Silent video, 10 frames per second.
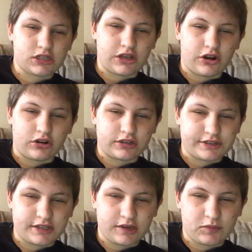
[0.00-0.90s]
the
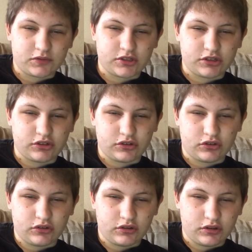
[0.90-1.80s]
hardest thing
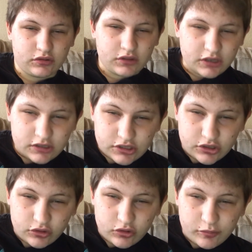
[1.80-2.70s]
to
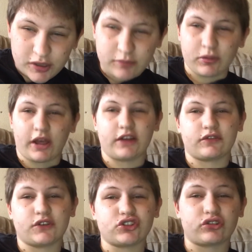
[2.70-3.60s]
do being blind or
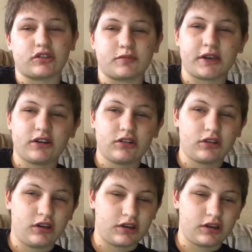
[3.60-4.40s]
visually impaired,